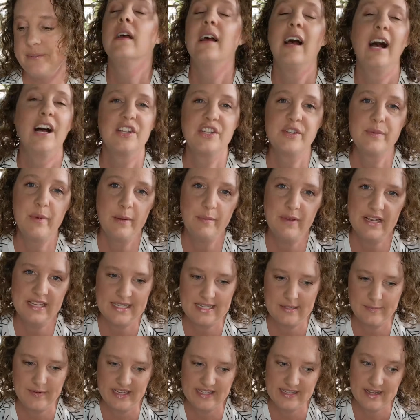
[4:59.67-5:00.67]
I'll do my best
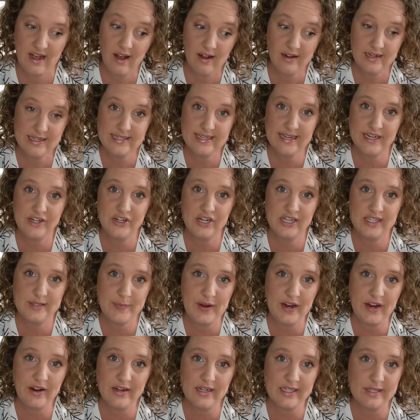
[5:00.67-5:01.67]
to be as honest and
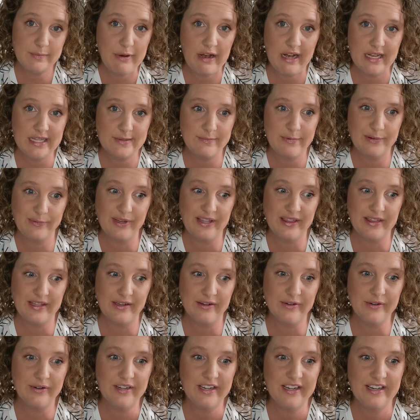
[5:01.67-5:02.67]
transparent as possible with
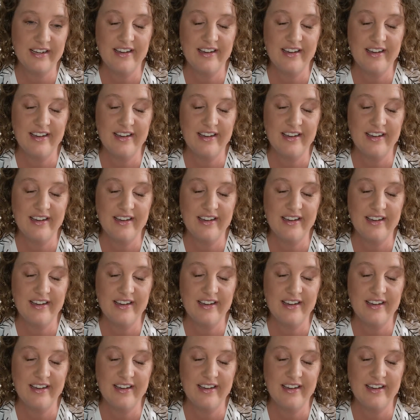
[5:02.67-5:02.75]
you.